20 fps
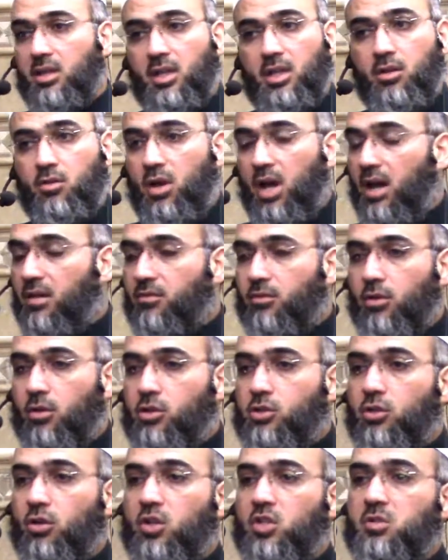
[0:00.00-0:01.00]
then you have no
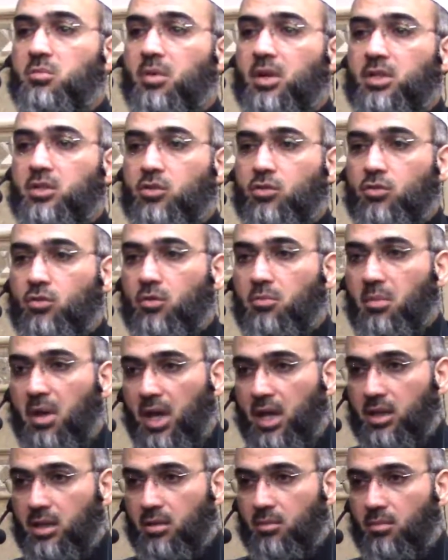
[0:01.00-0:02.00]
choice but to
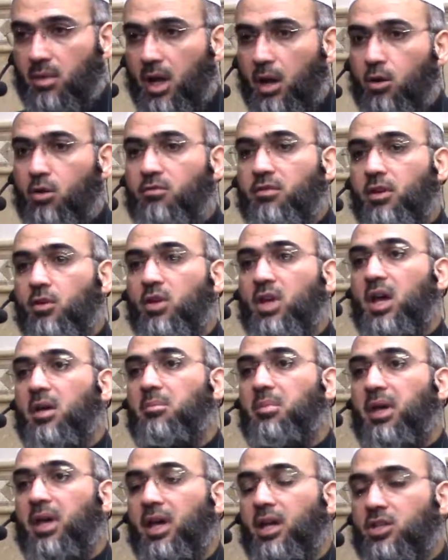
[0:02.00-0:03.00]
pay them. However, you can
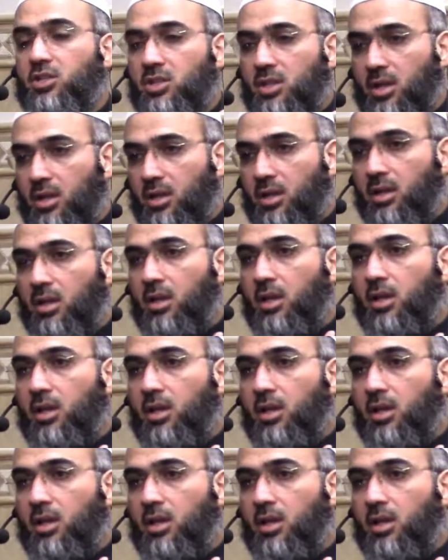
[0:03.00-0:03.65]
pay extra